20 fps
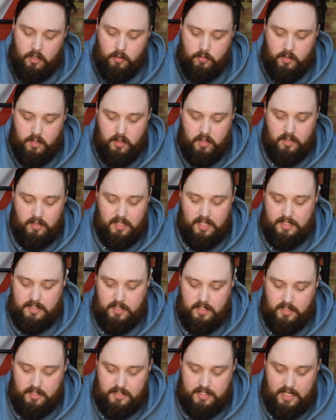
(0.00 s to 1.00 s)
only thing that it's
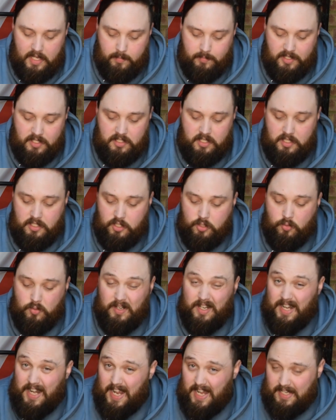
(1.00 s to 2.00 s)
going to damage is your
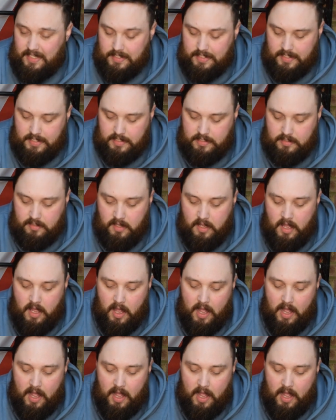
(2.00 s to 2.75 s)
neck seal,